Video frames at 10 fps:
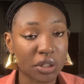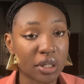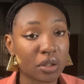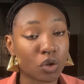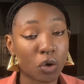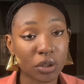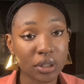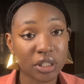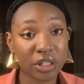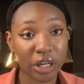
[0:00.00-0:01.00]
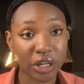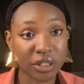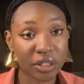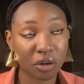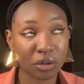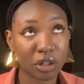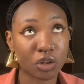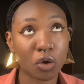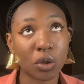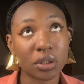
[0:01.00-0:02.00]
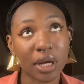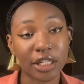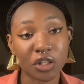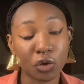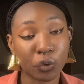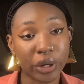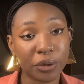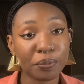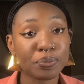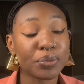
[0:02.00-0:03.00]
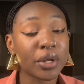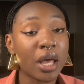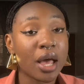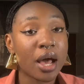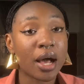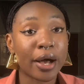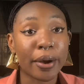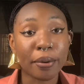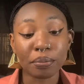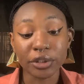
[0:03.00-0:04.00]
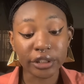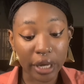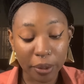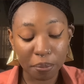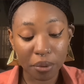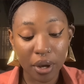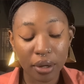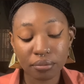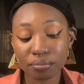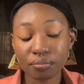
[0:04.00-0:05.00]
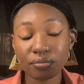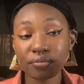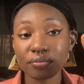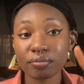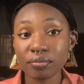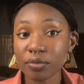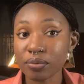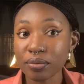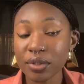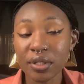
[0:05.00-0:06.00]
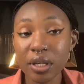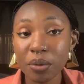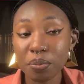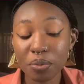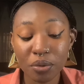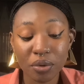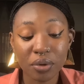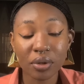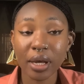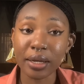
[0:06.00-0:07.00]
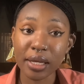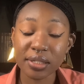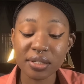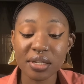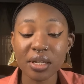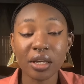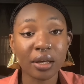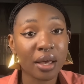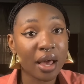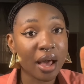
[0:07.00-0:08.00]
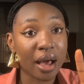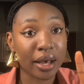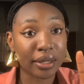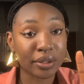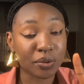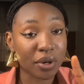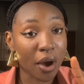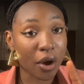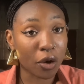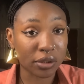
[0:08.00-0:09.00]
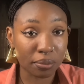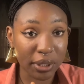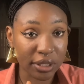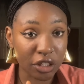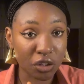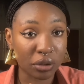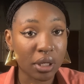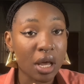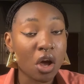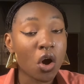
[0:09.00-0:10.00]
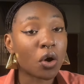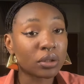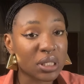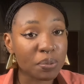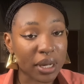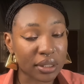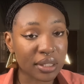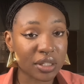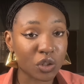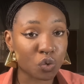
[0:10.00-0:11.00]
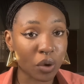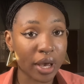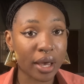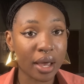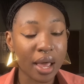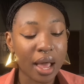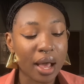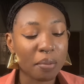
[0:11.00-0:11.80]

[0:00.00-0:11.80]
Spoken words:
which is the third stage or the third category. Shape, zip, elastic, and customization. On this part, this is where,